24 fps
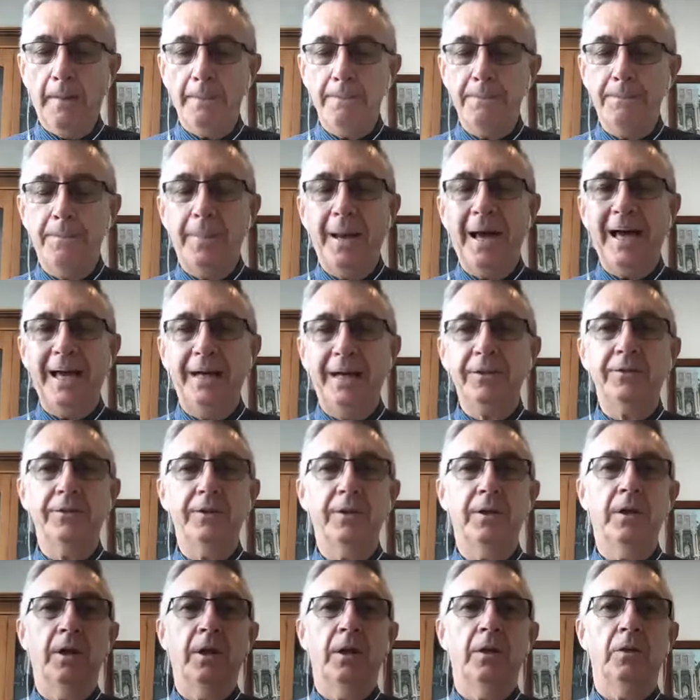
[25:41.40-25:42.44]
but
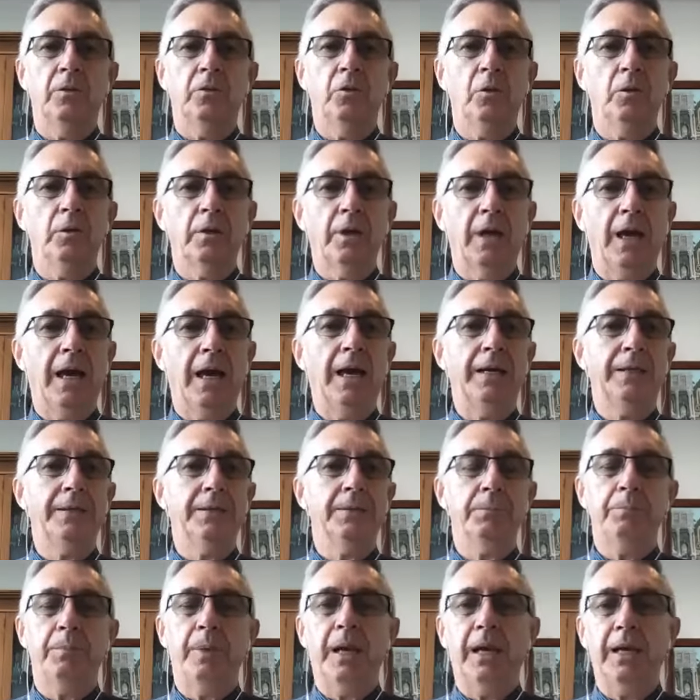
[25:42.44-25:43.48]
you can't
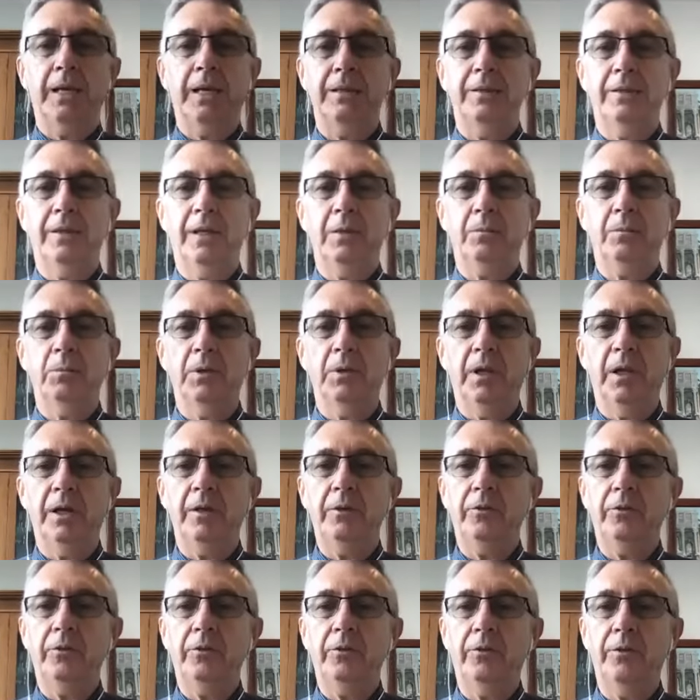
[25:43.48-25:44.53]
pay them
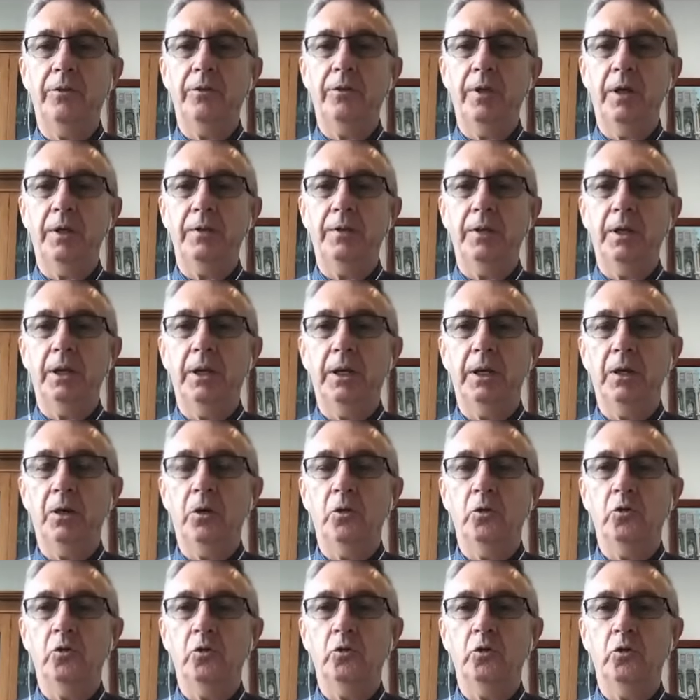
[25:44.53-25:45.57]
less than their
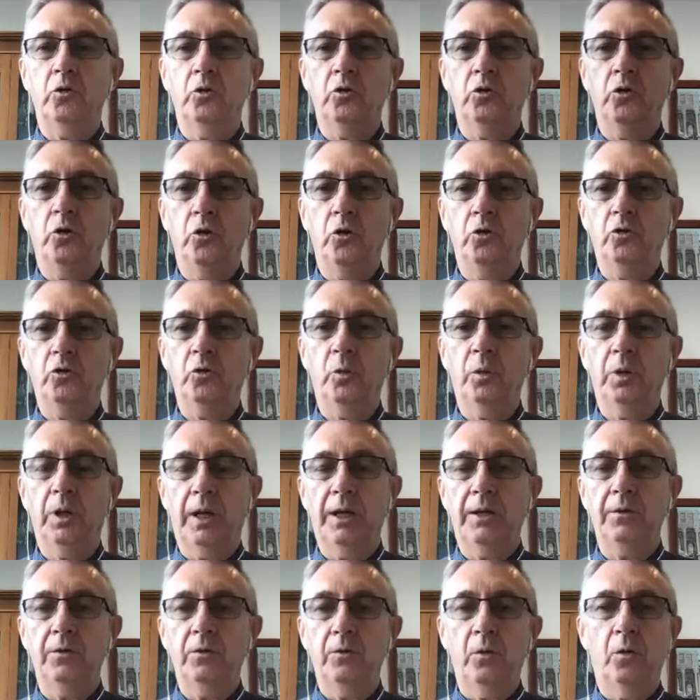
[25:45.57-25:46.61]
usual
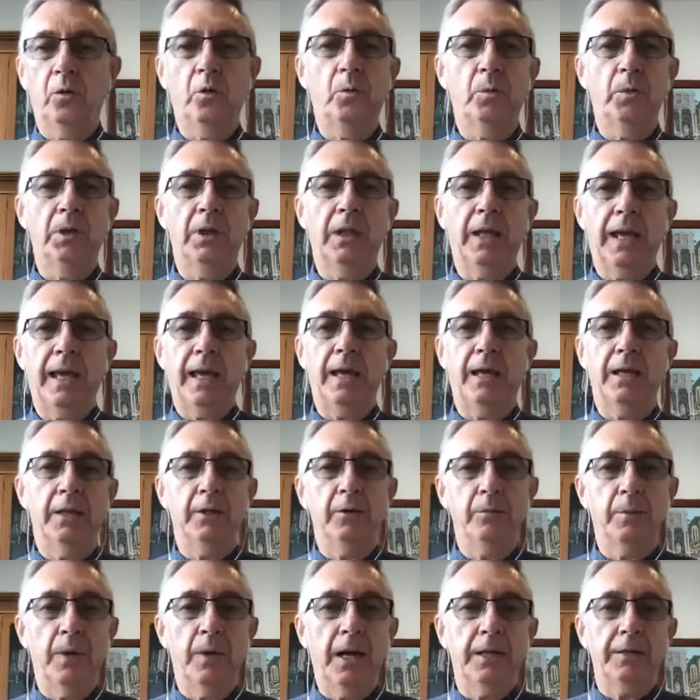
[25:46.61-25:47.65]
and normal hourly
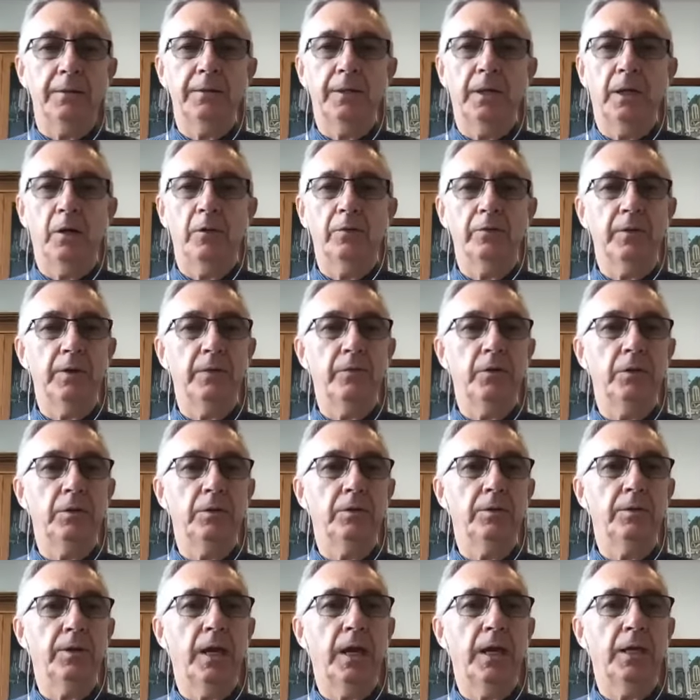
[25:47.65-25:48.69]
rate. Now, I've given
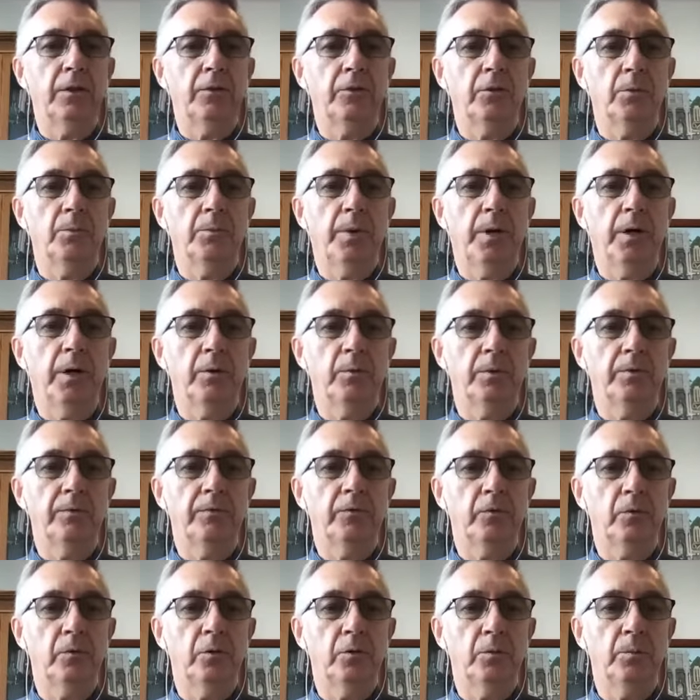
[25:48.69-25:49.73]
down at the bottom of
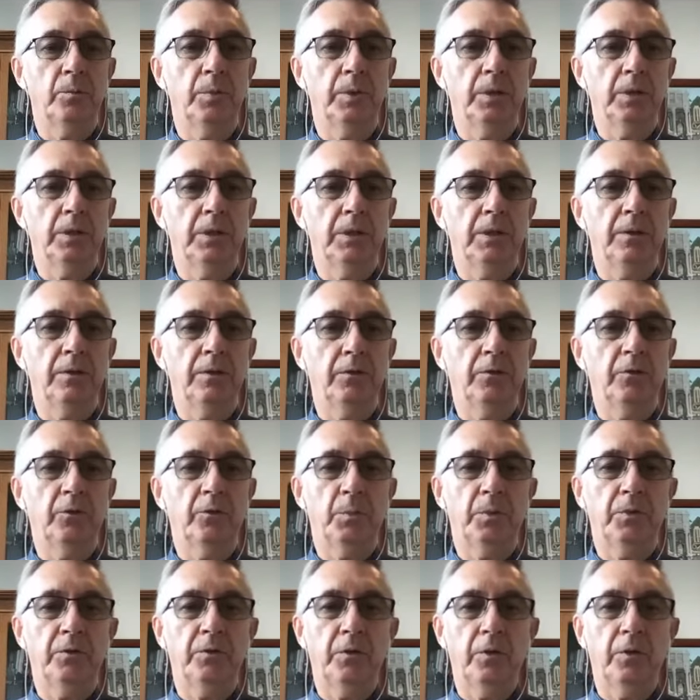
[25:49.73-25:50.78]
2B the
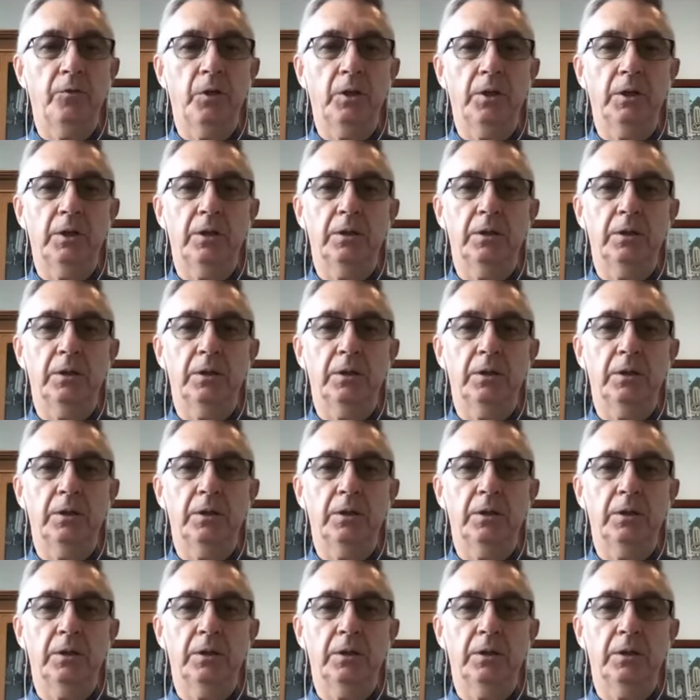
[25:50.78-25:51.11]
specific